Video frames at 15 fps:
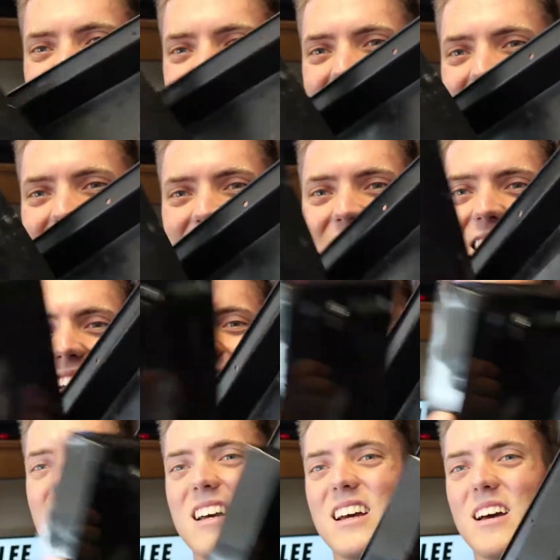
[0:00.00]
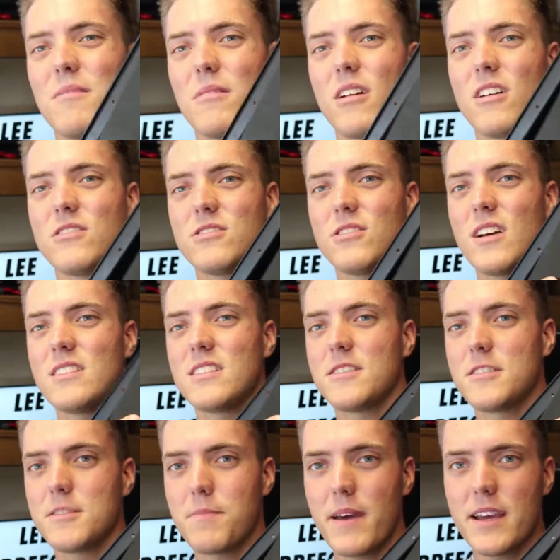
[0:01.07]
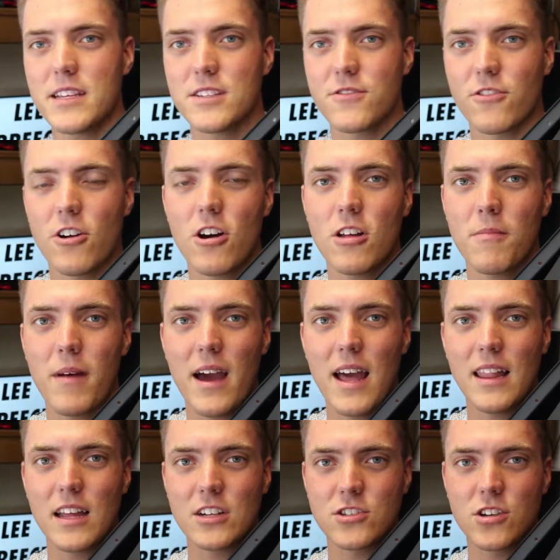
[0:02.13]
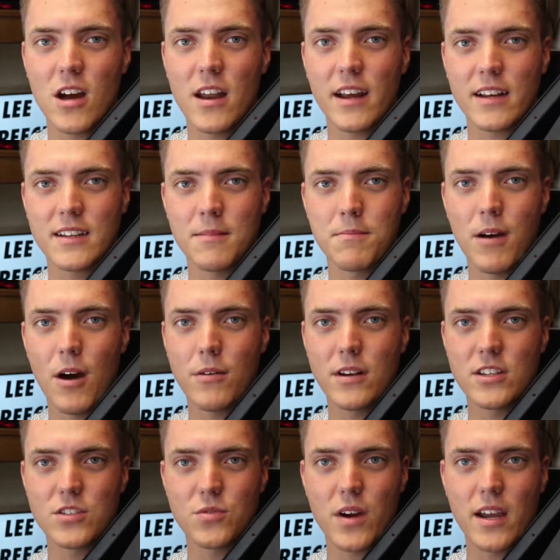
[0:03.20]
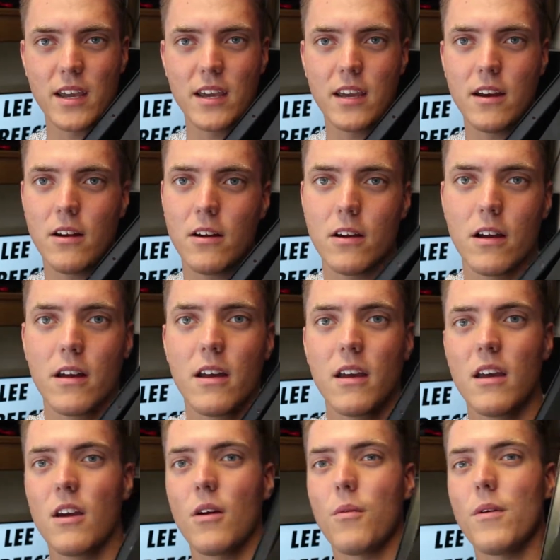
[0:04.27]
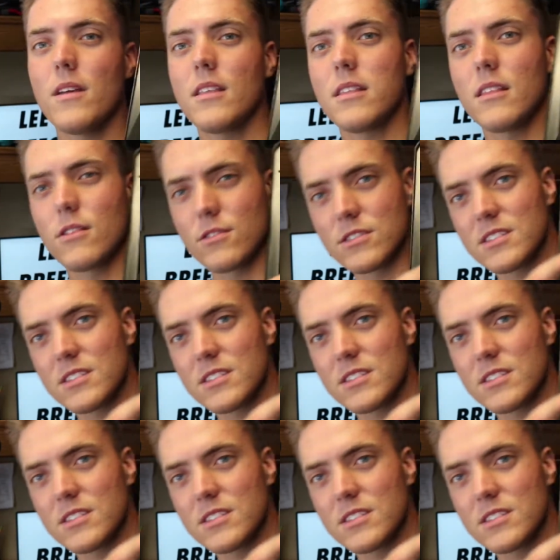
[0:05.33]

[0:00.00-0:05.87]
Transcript: but also has a space for all my electronic components right here with little